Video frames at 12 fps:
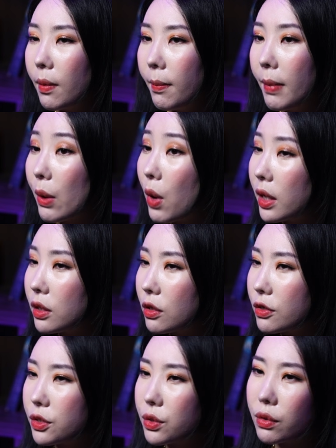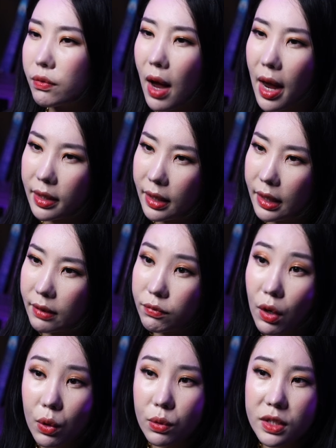Pagang's notoriety
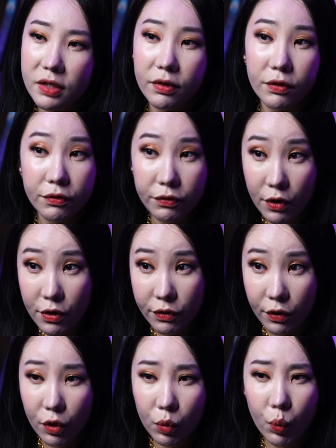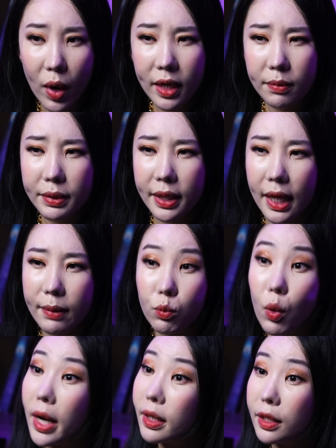rose even further when it became
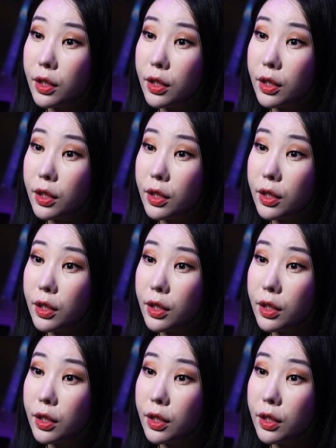widely